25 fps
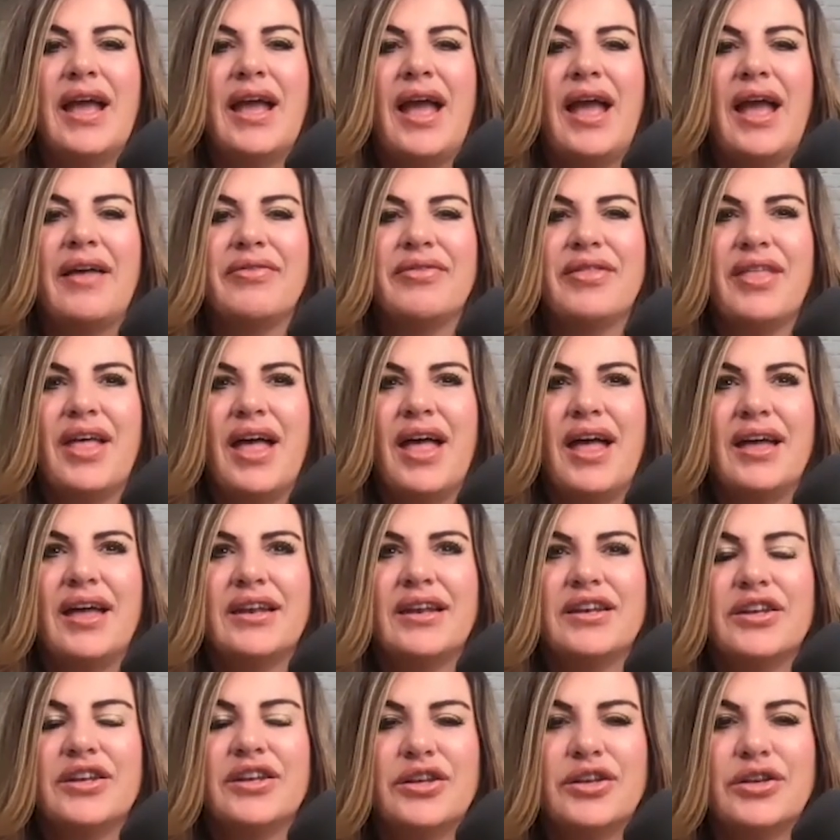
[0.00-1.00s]
and
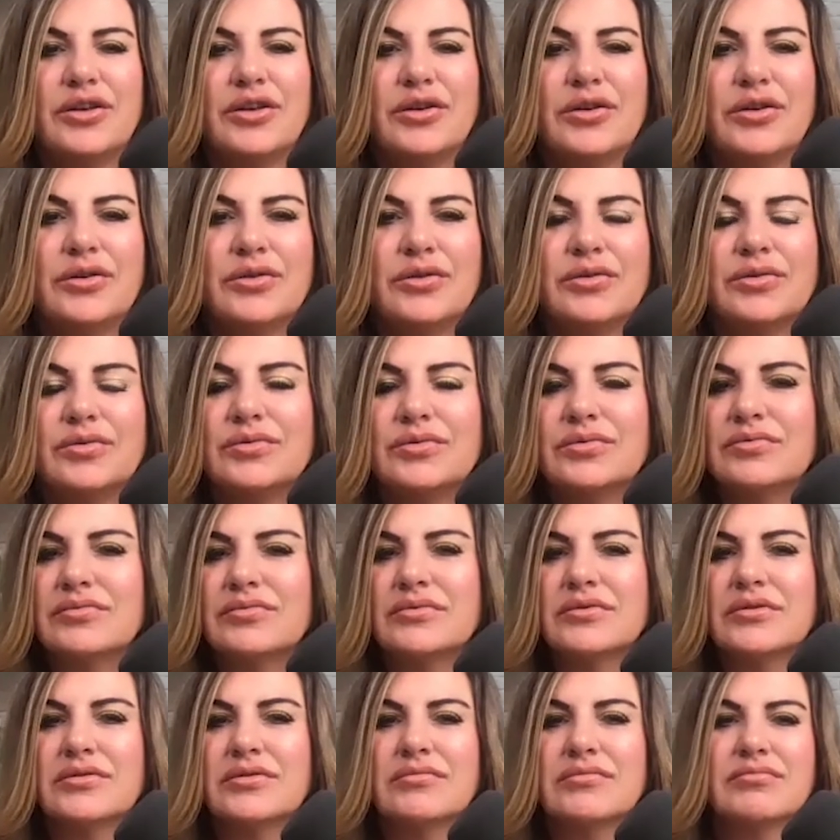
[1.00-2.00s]
then you
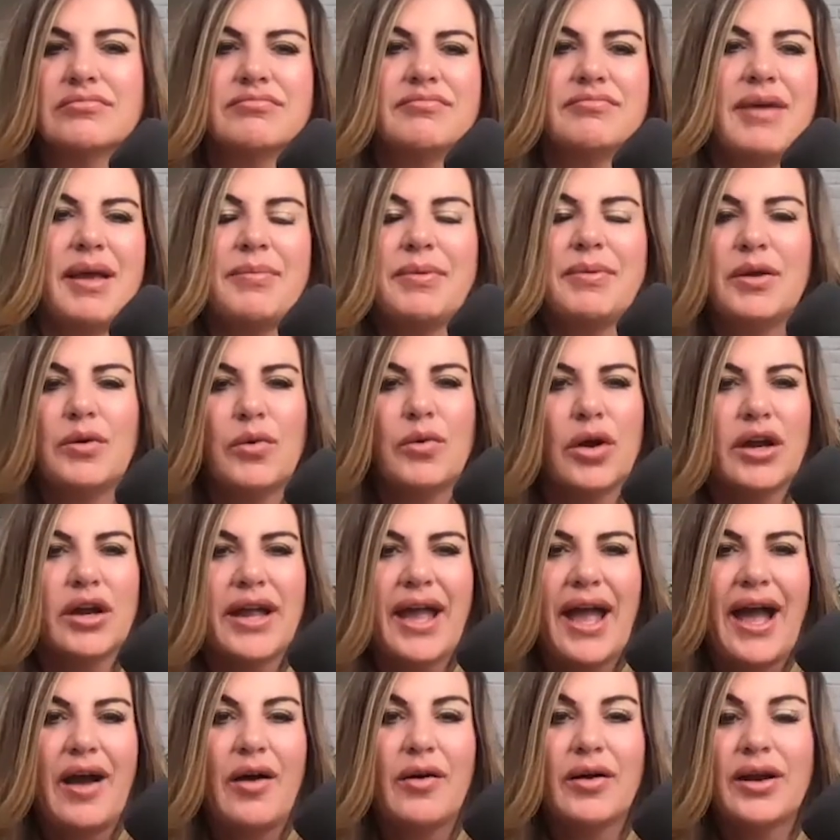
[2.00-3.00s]
maybe
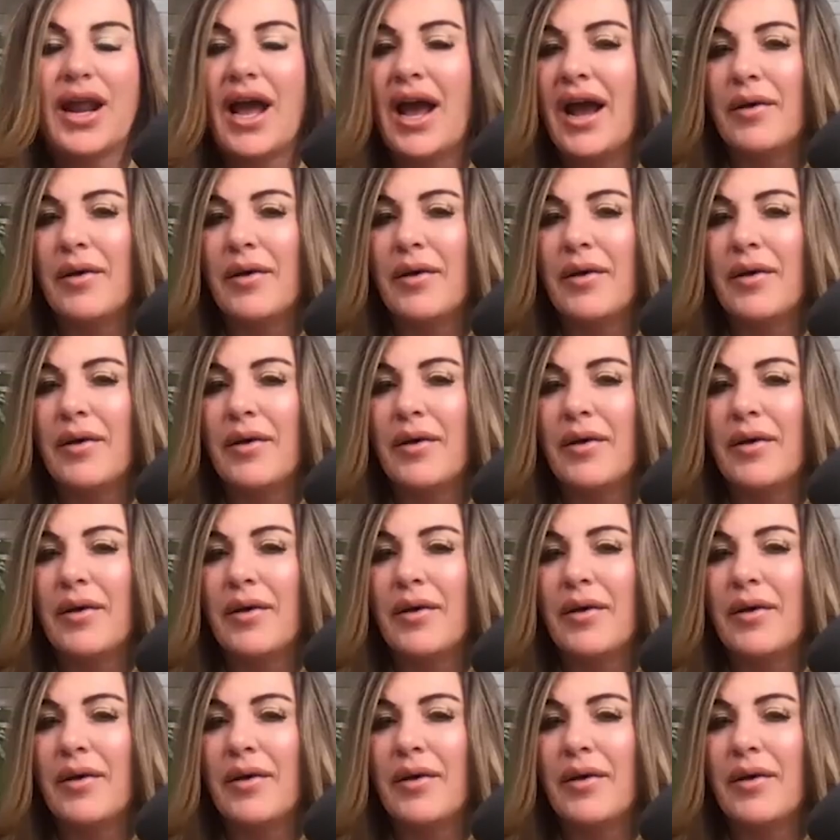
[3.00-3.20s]
work out.